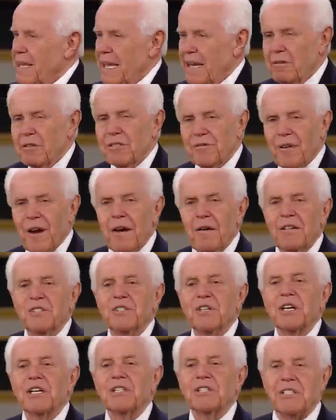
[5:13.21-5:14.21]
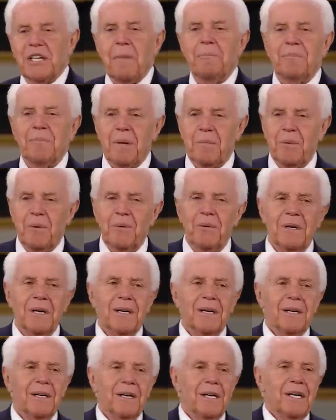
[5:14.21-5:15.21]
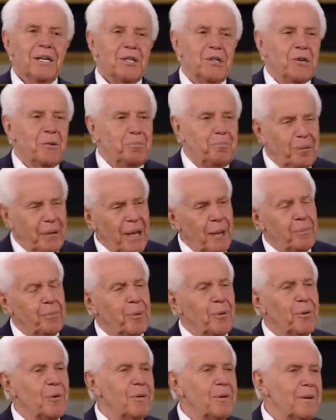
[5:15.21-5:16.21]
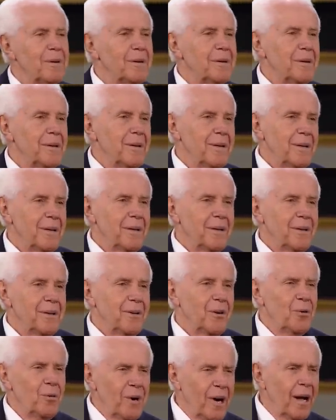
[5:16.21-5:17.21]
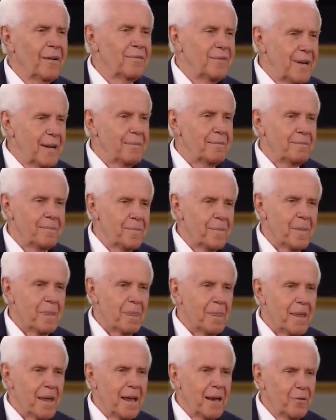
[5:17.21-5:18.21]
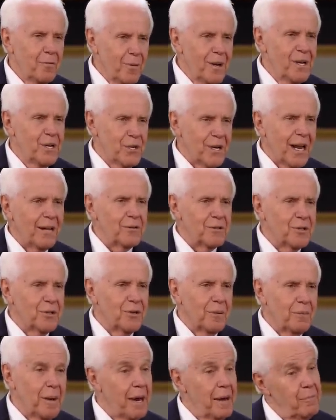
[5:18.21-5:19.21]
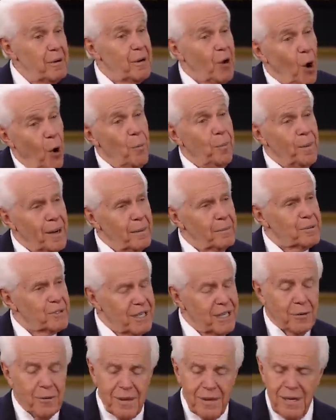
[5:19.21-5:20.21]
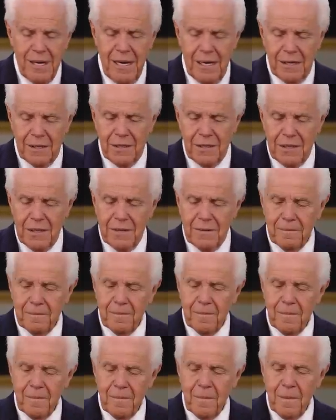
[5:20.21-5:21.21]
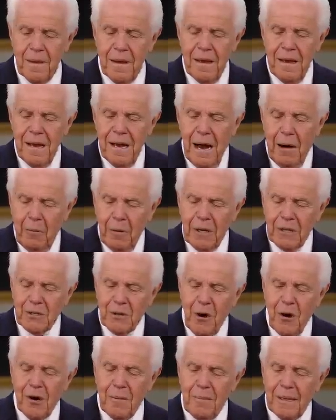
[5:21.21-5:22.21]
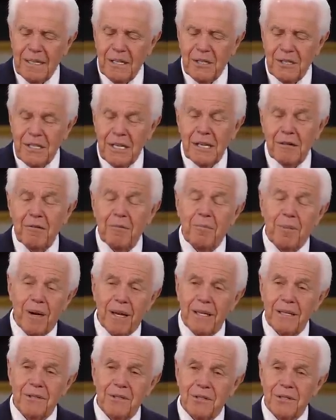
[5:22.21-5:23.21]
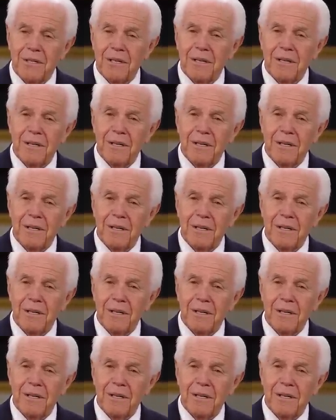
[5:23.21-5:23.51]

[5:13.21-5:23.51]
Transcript: He was very susceptible to people who loved him and reached out to him. And we open up secret things. I want to talk about the secret place.